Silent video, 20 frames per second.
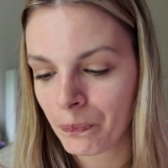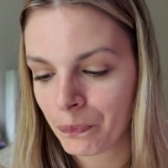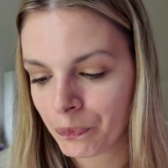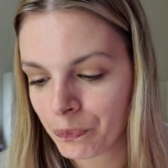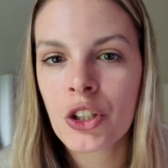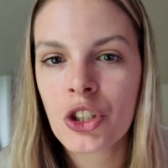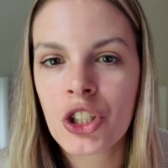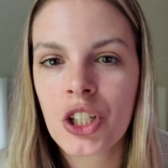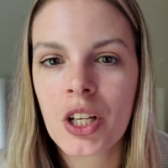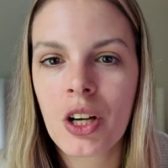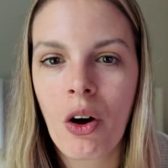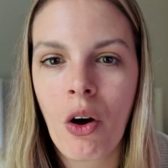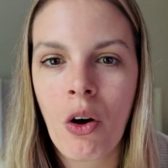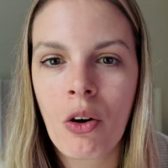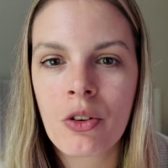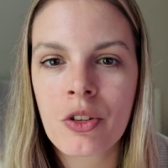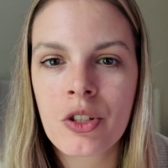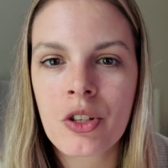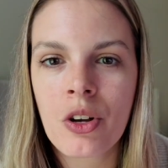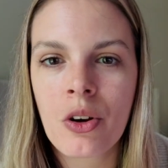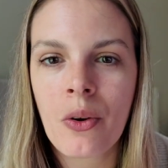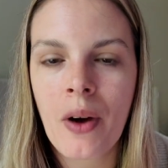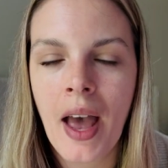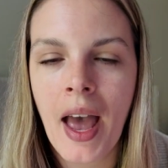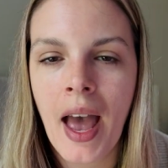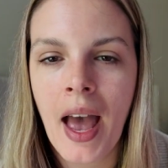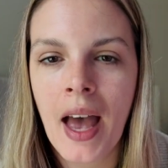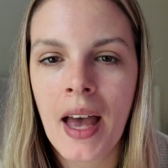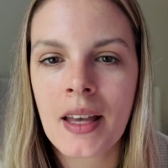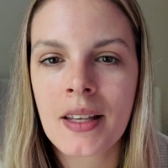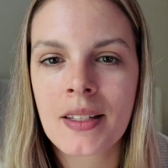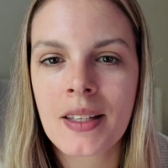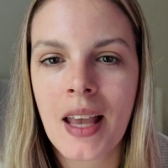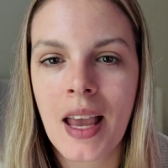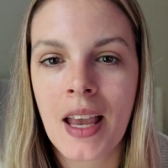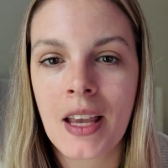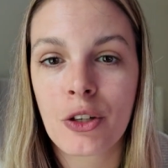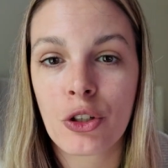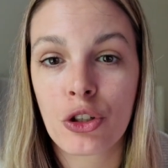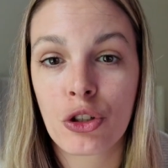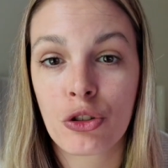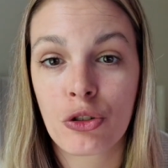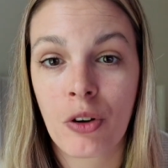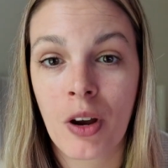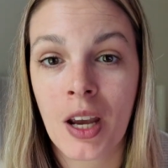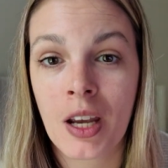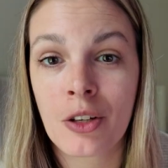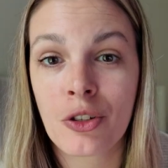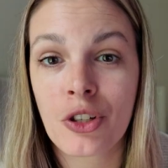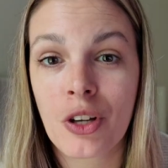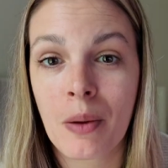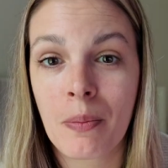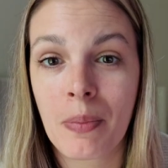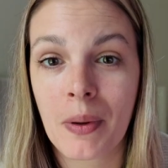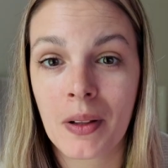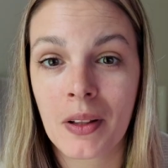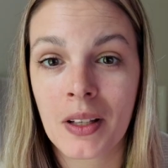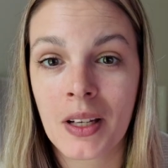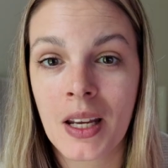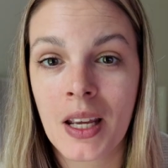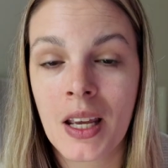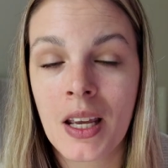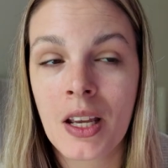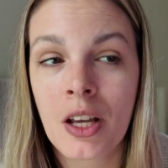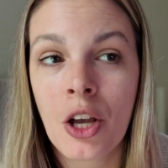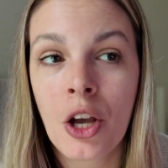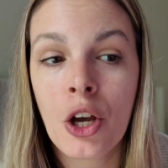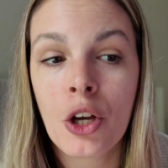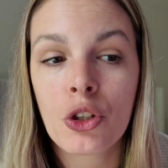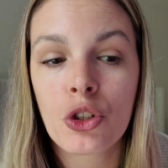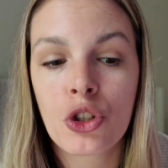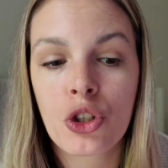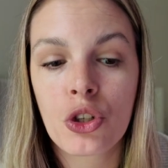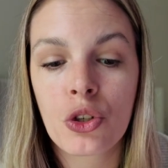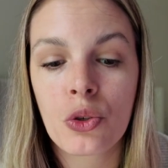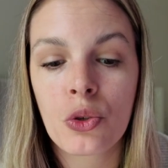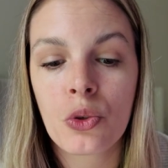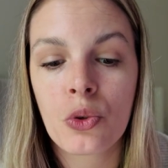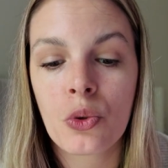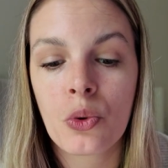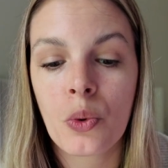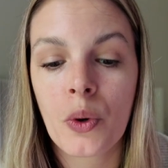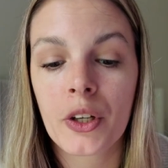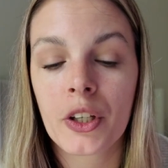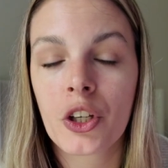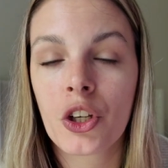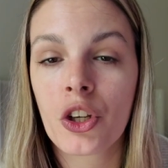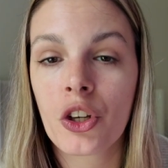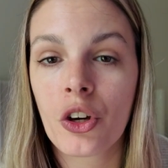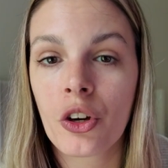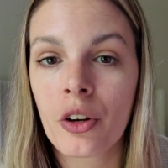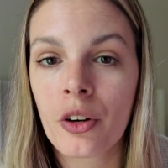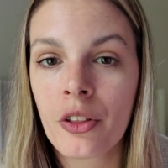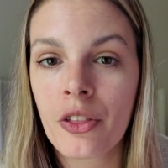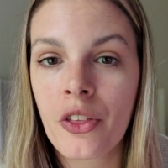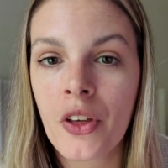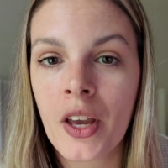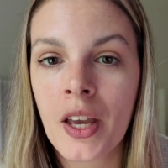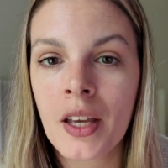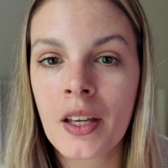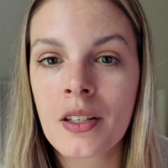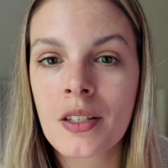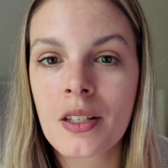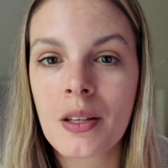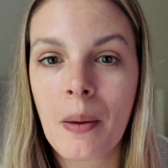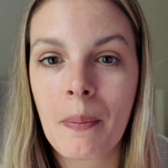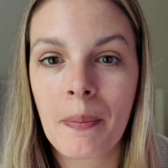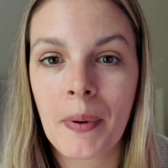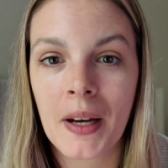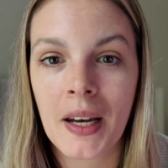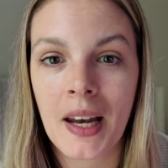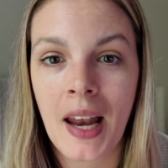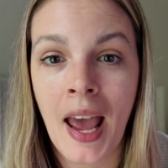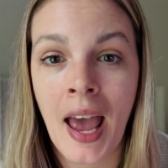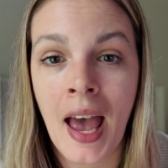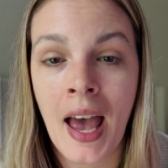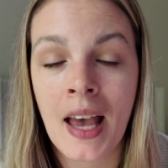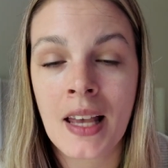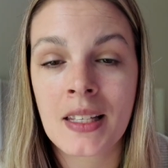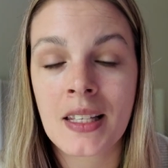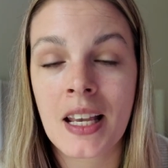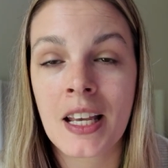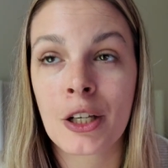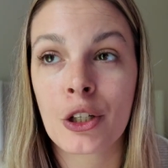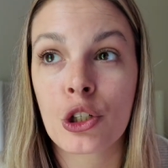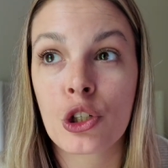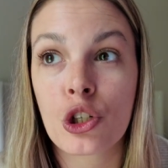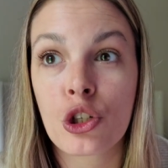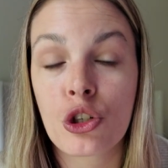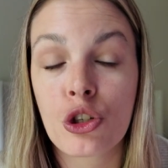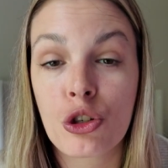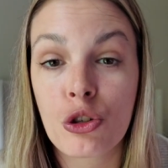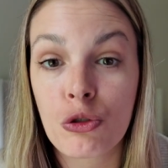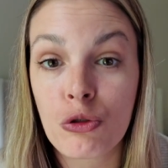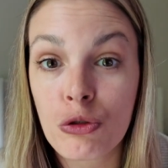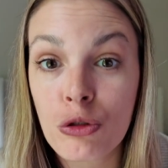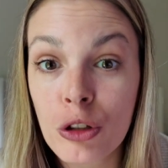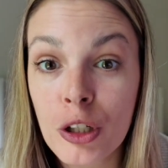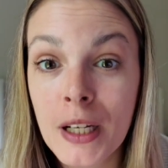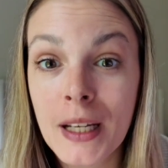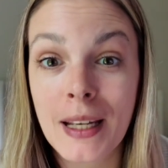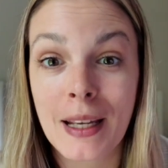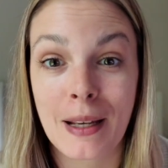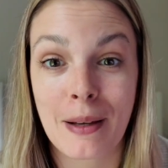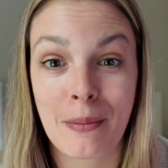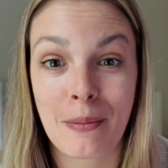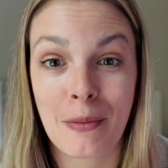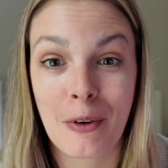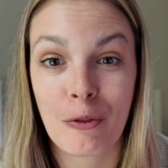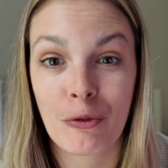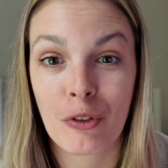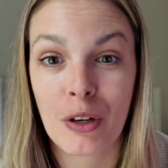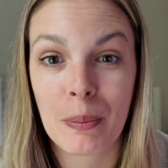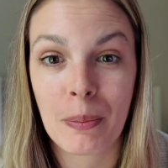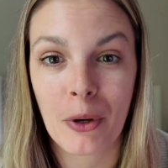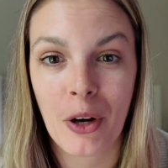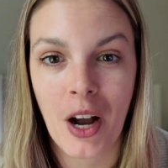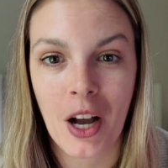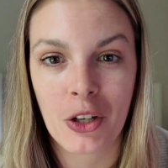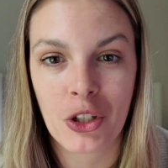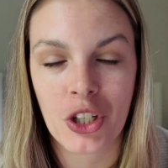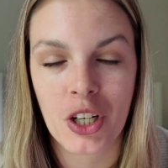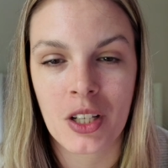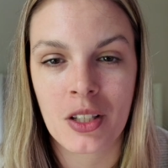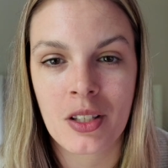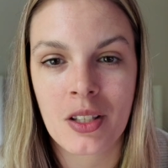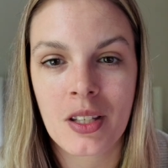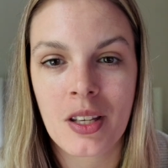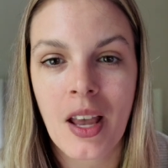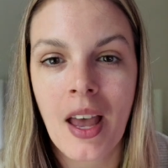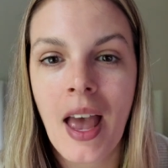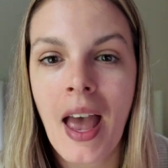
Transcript: She also has a strange ability to cure things, but it has extreme repercussions.